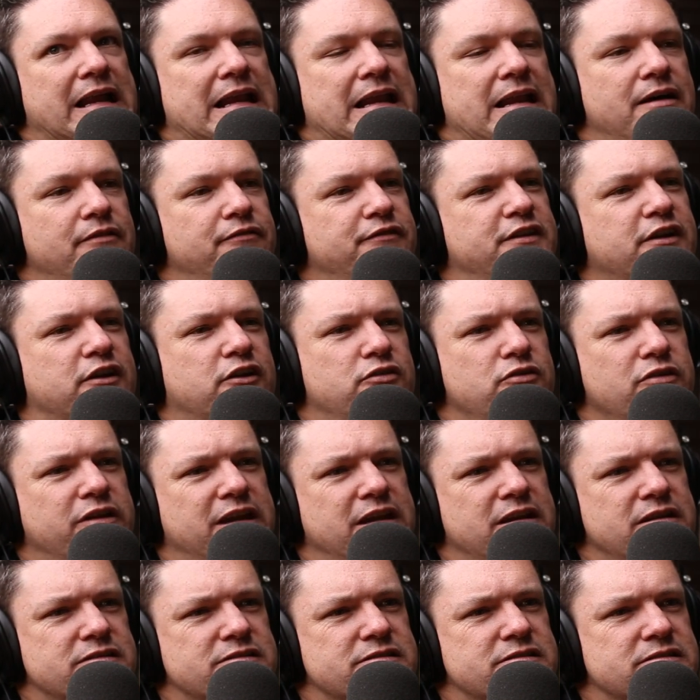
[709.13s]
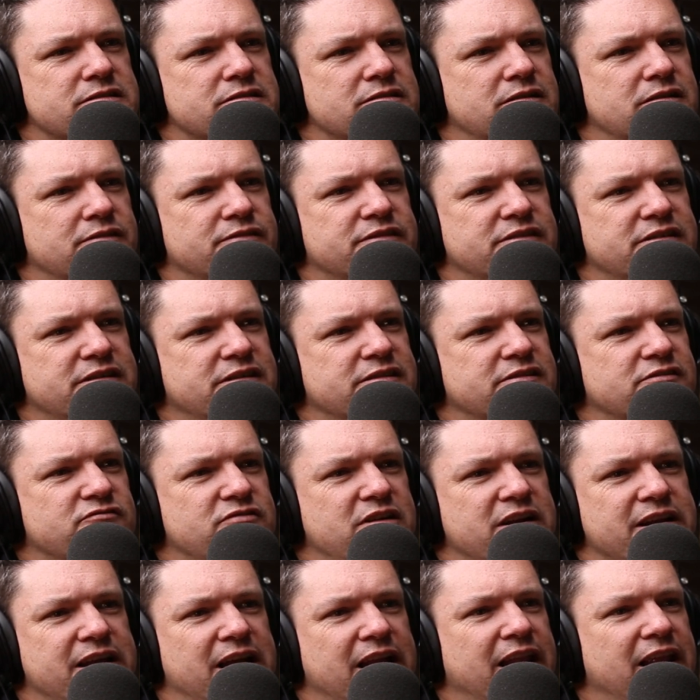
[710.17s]
loved the kookiness of season
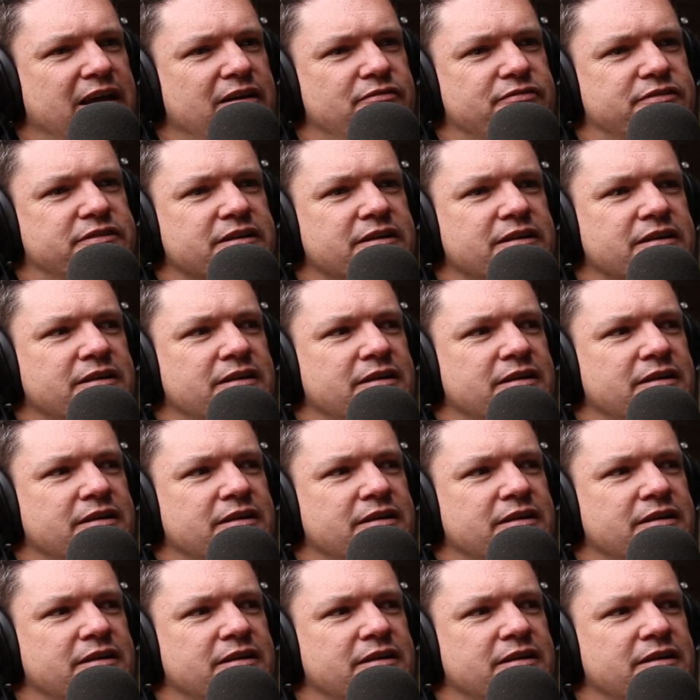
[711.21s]
1. I loved